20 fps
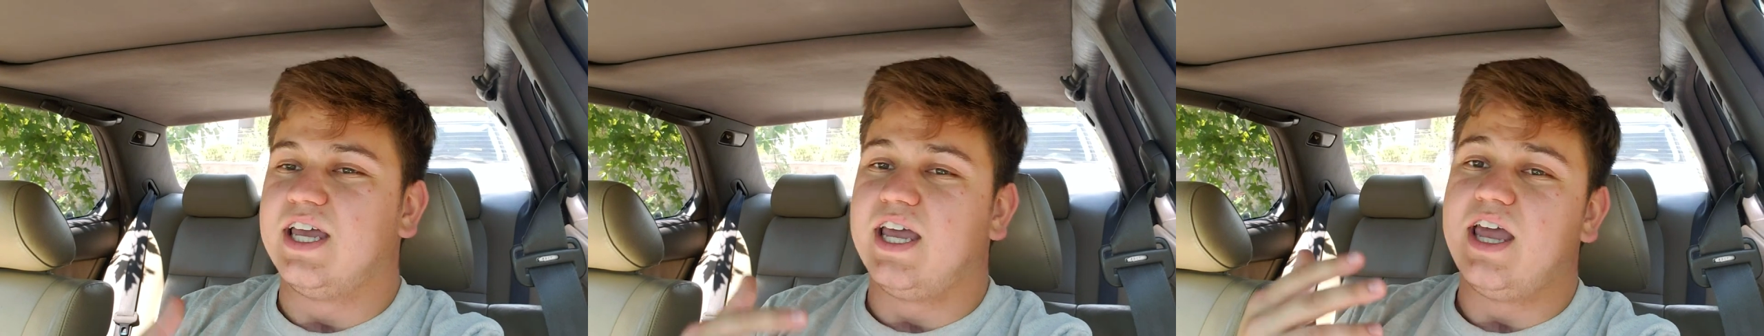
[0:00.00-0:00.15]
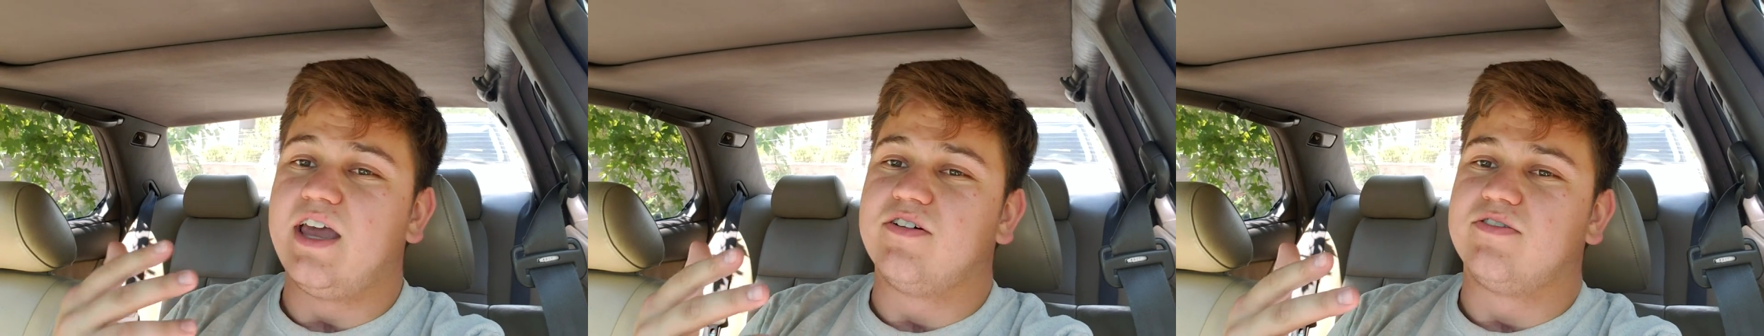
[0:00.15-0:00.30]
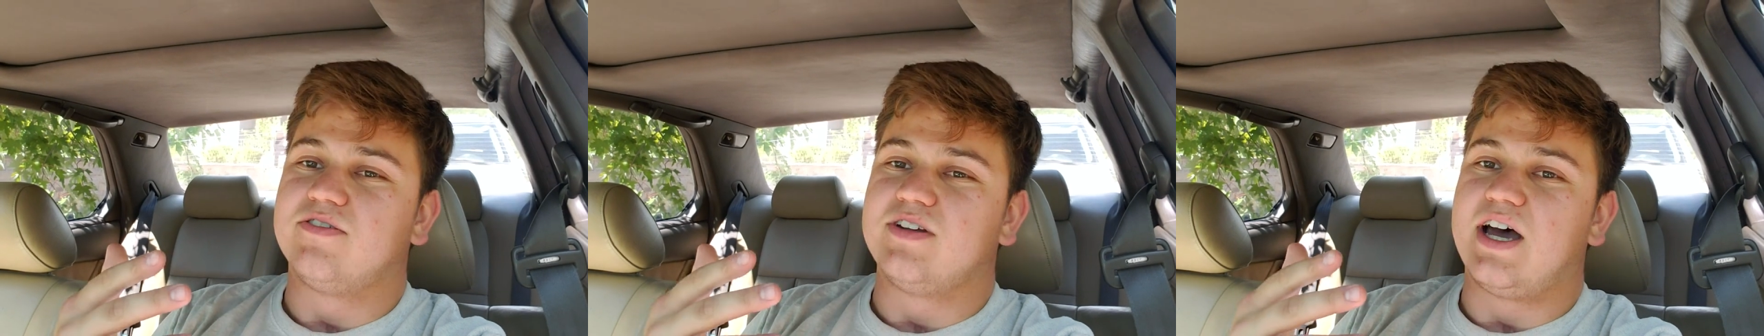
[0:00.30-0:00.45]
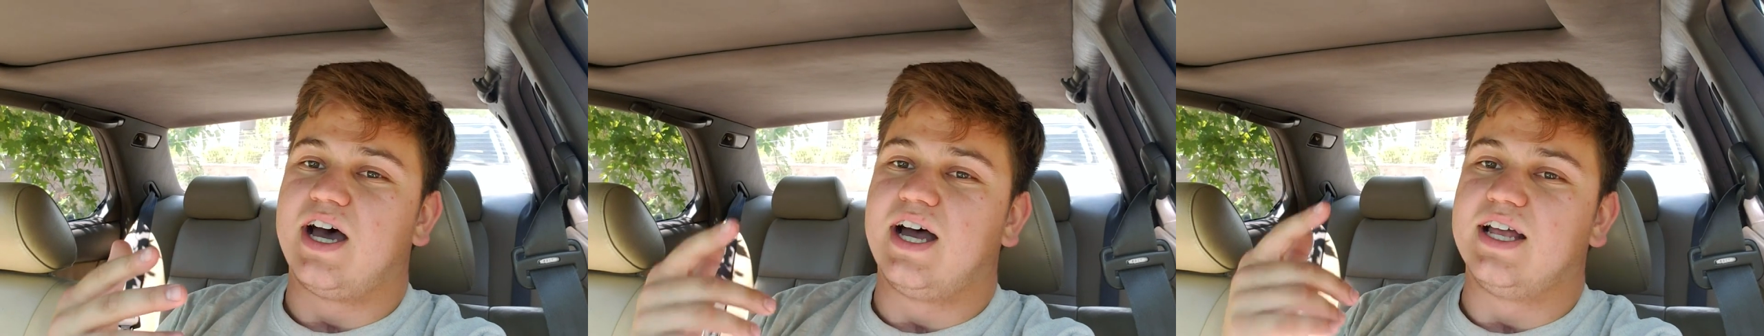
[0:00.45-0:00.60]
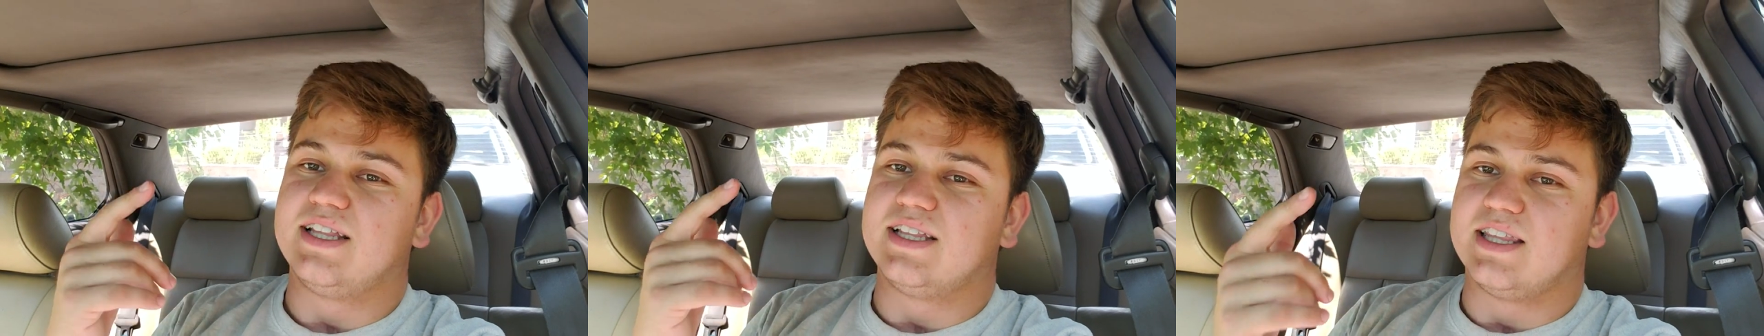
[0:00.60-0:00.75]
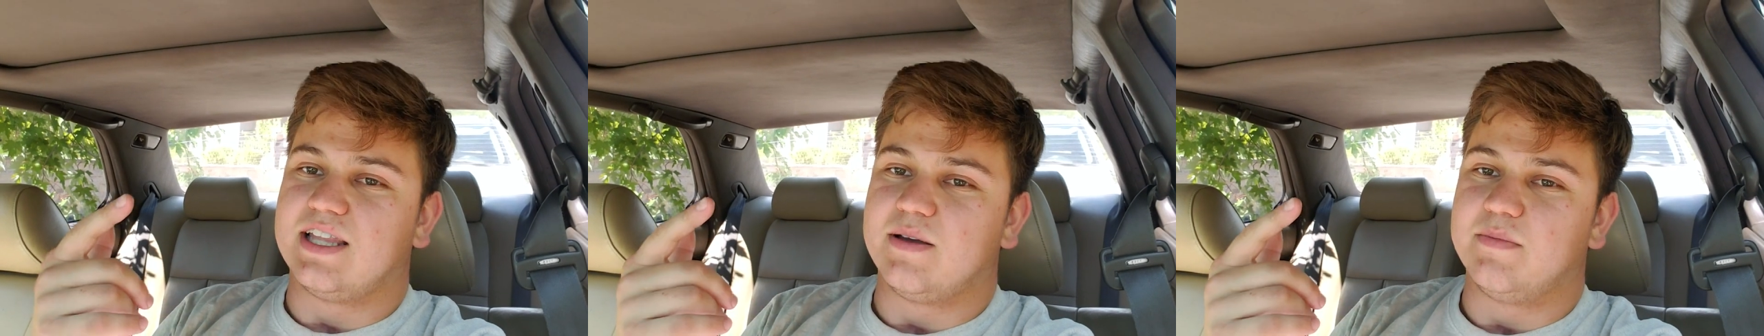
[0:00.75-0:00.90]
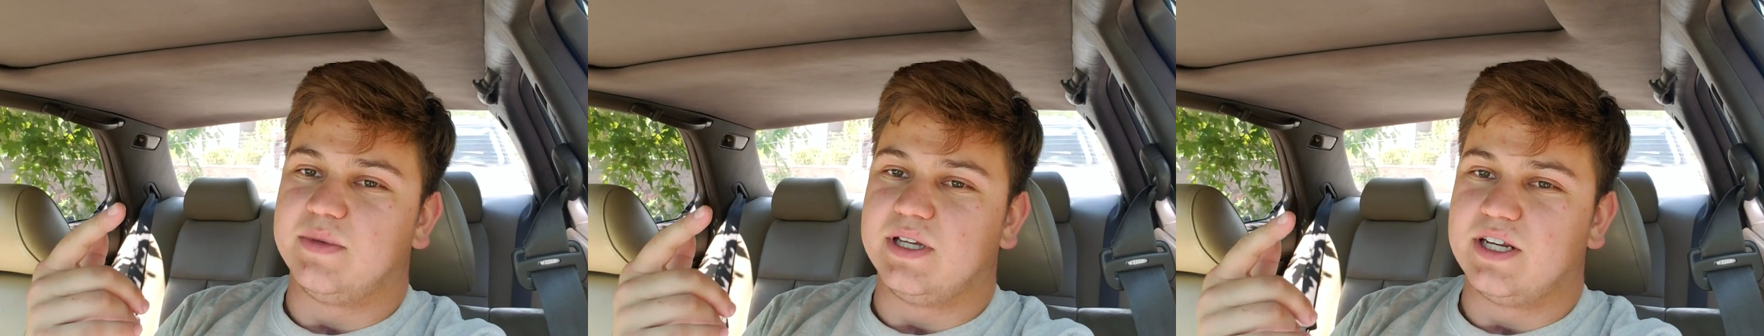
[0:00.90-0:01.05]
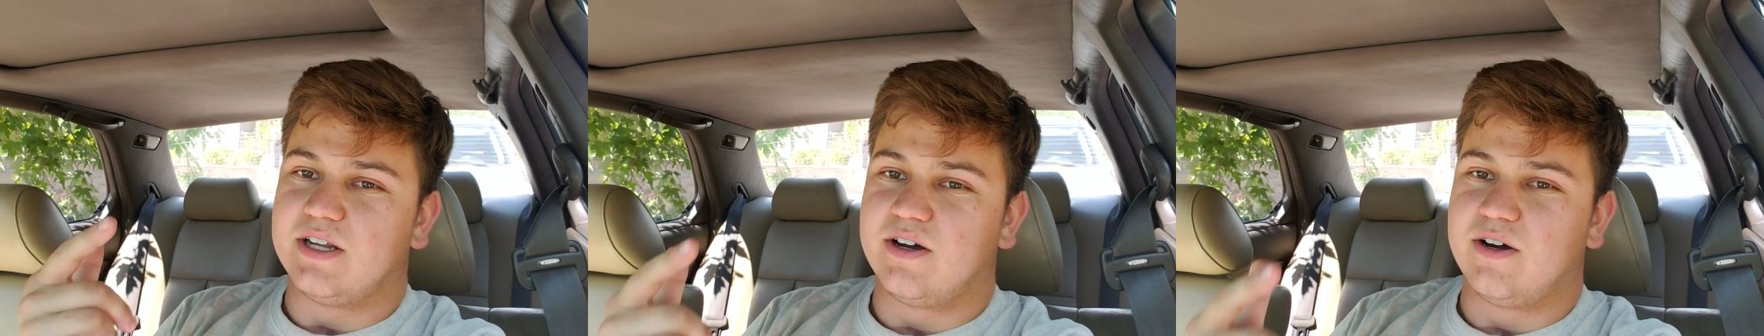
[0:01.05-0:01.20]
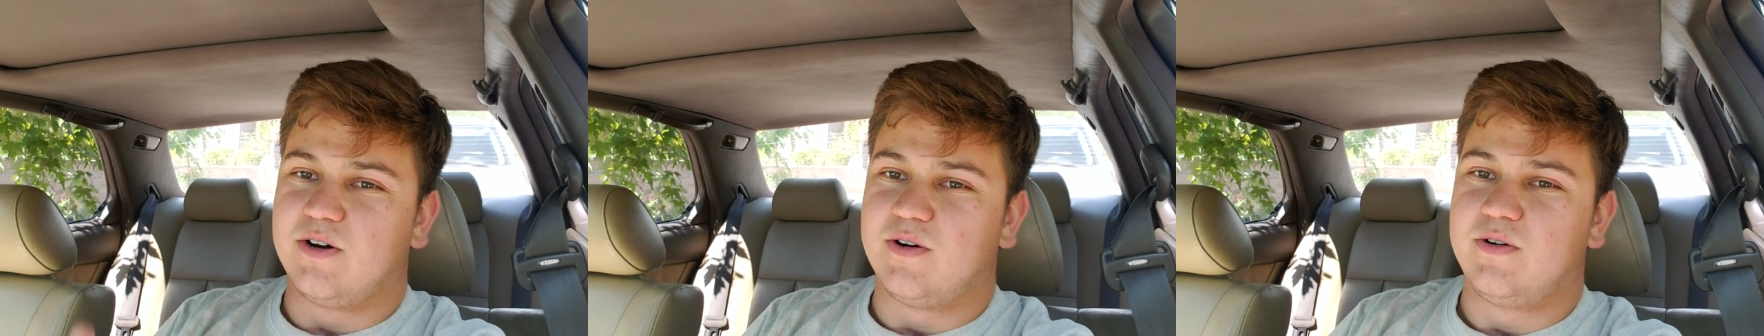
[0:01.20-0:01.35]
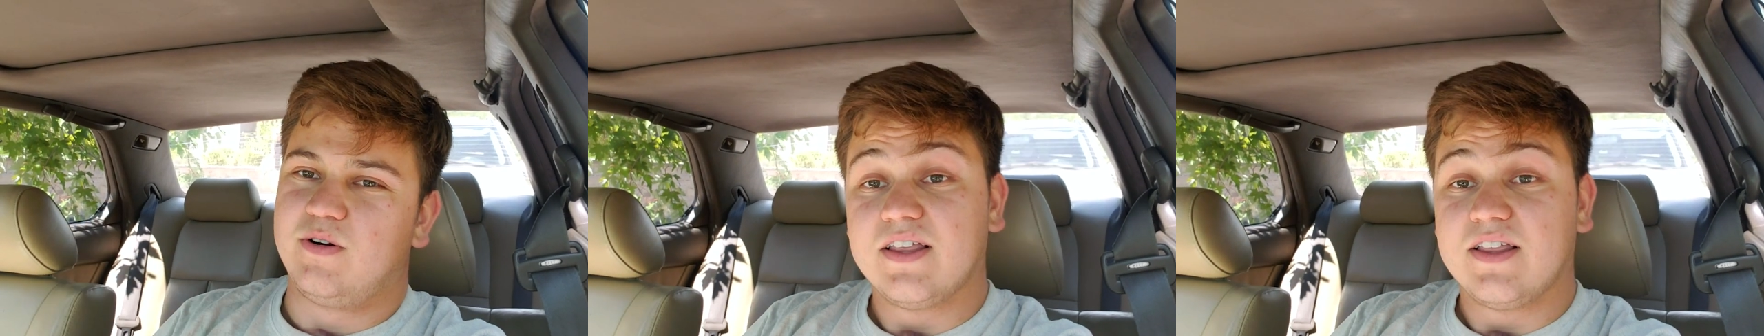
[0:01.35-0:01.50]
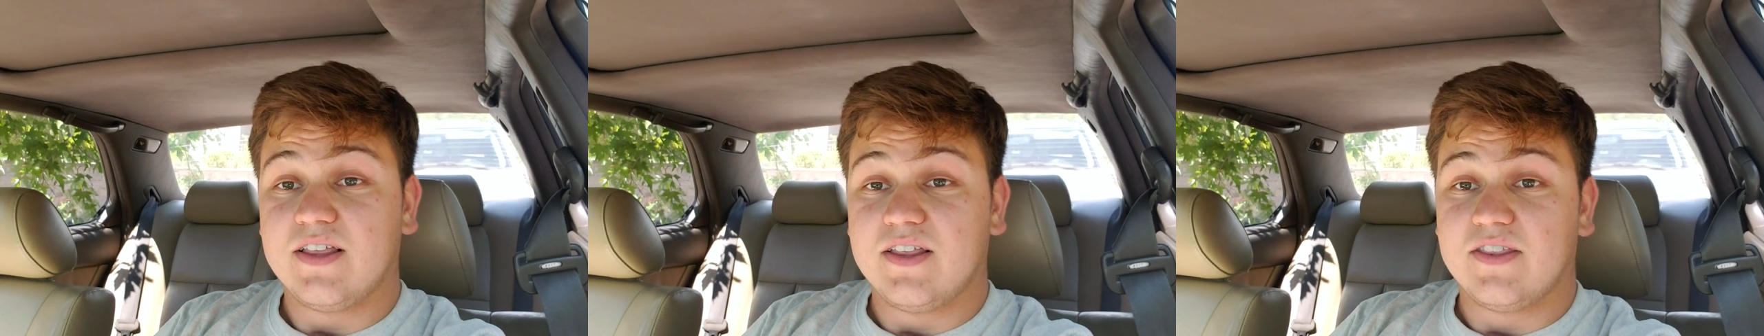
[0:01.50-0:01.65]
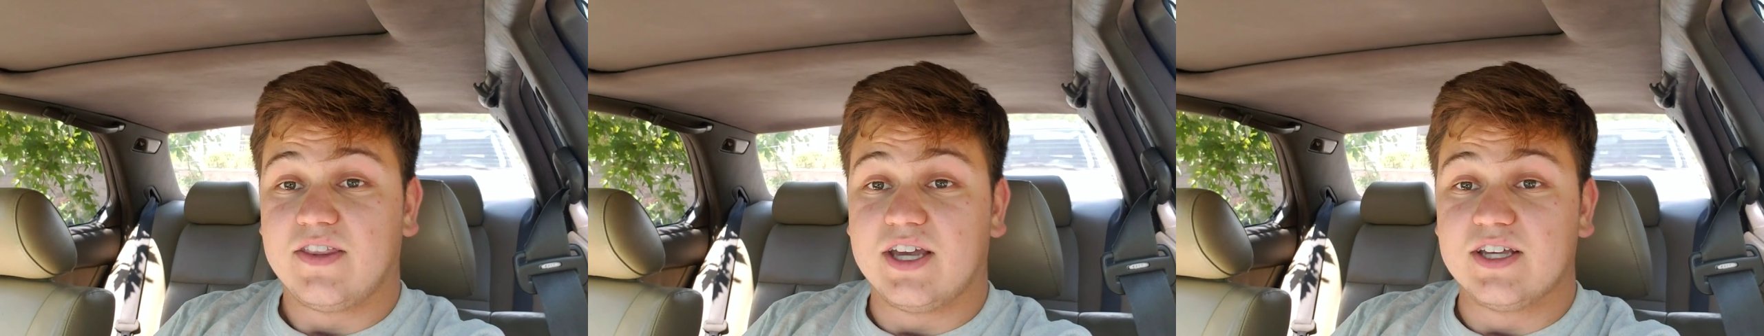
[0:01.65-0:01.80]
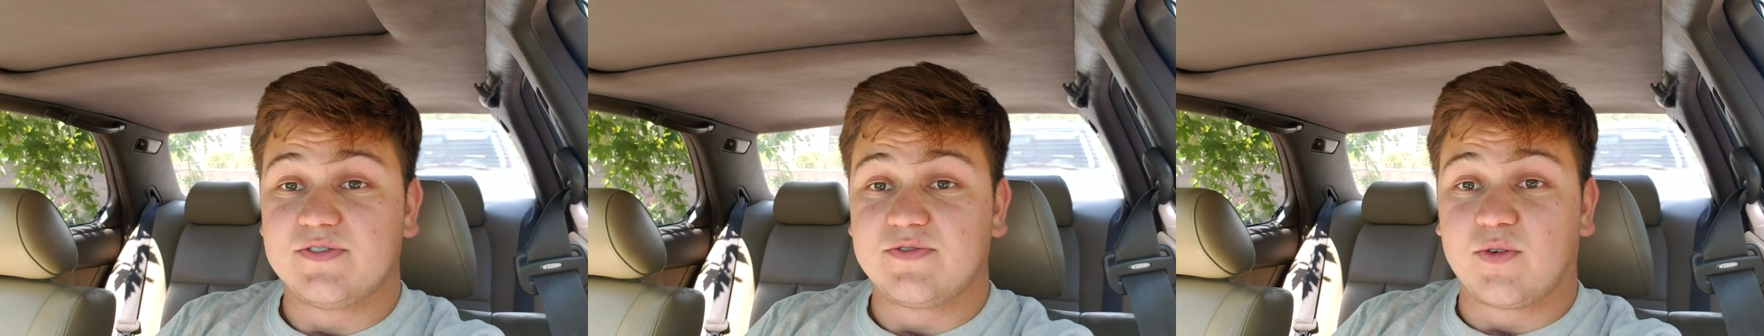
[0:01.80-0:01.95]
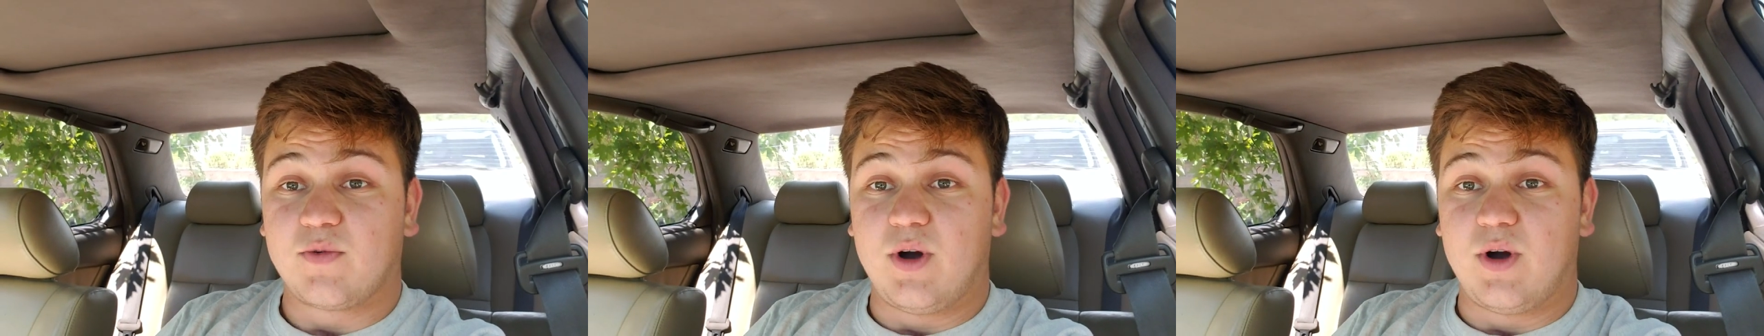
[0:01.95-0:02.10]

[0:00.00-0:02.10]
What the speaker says: If not, let me know. Thanks for